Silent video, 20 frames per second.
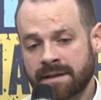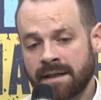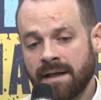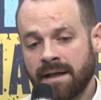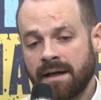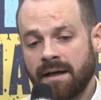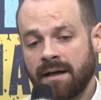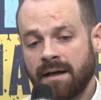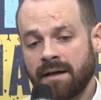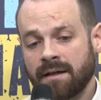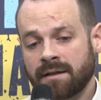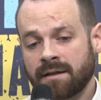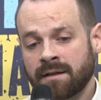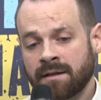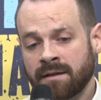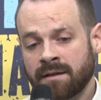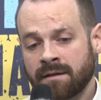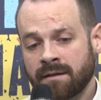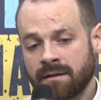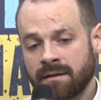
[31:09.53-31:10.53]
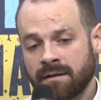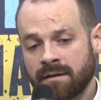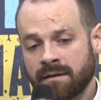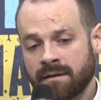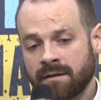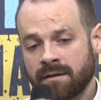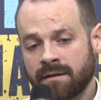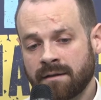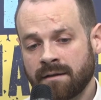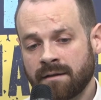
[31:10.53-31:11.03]
of Ukrainian
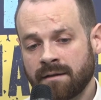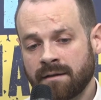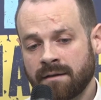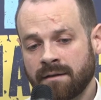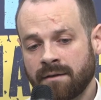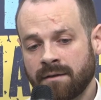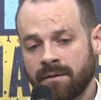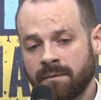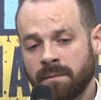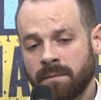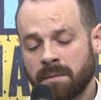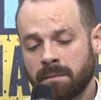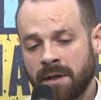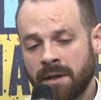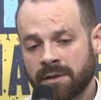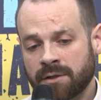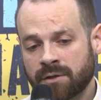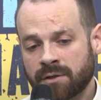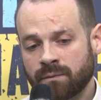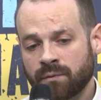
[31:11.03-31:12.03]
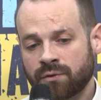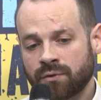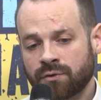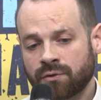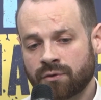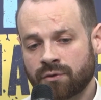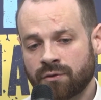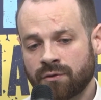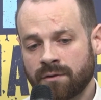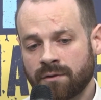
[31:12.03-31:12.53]
legislation in compliance with the
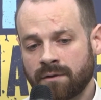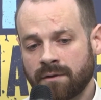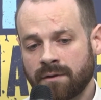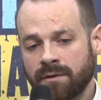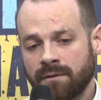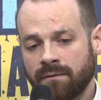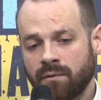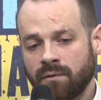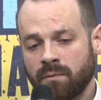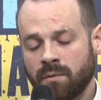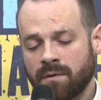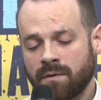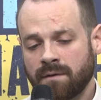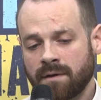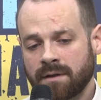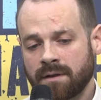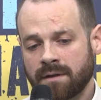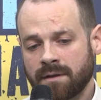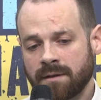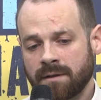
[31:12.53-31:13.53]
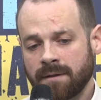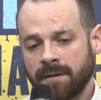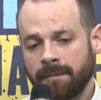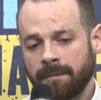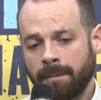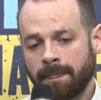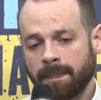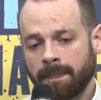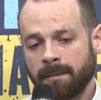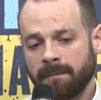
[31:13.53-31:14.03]
law of EU,
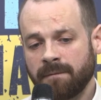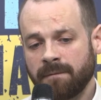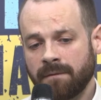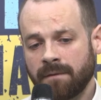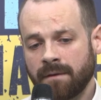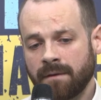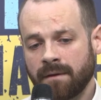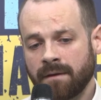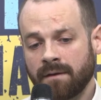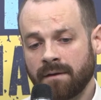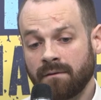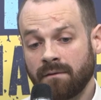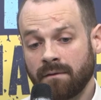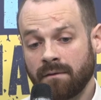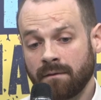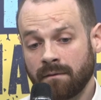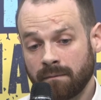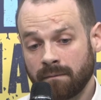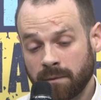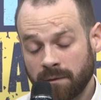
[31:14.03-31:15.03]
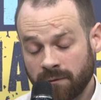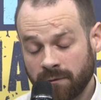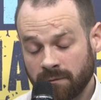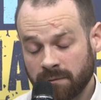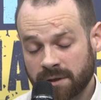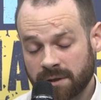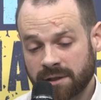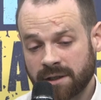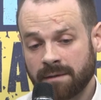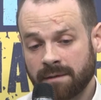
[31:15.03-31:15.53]
but we see
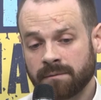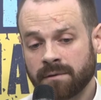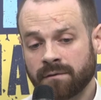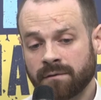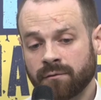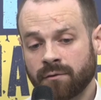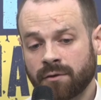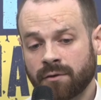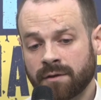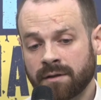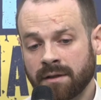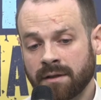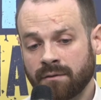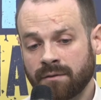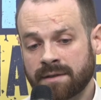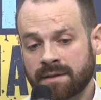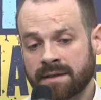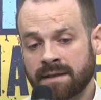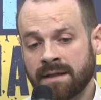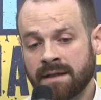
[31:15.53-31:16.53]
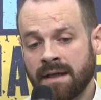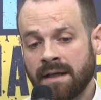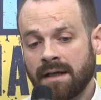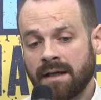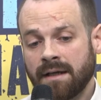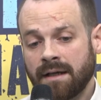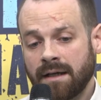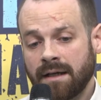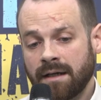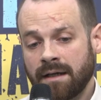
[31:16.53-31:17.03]
that under the
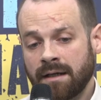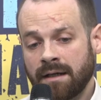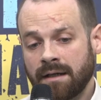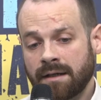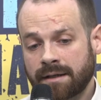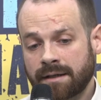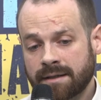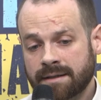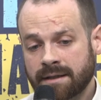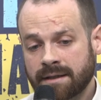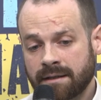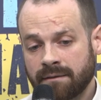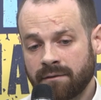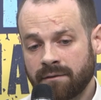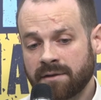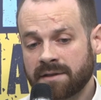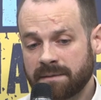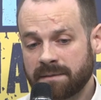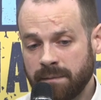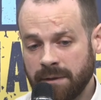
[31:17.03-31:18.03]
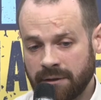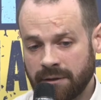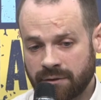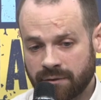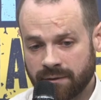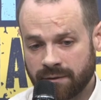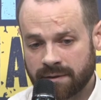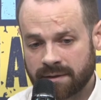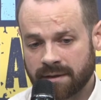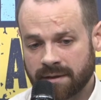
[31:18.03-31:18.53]
conditions of the full-scale
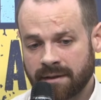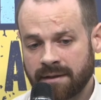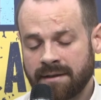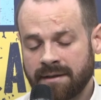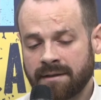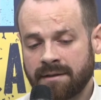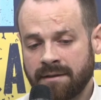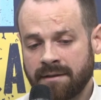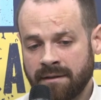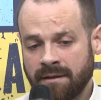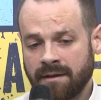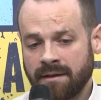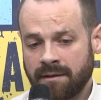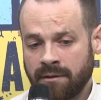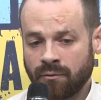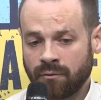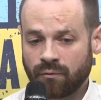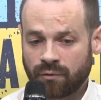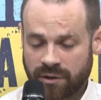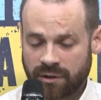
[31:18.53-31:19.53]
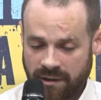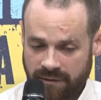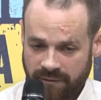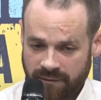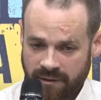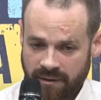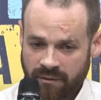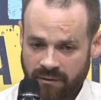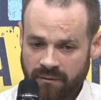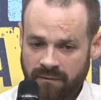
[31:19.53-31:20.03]
invasion, those risks are
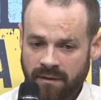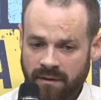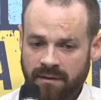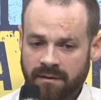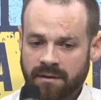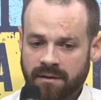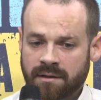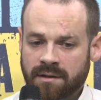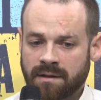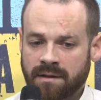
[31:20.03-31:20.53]
growing,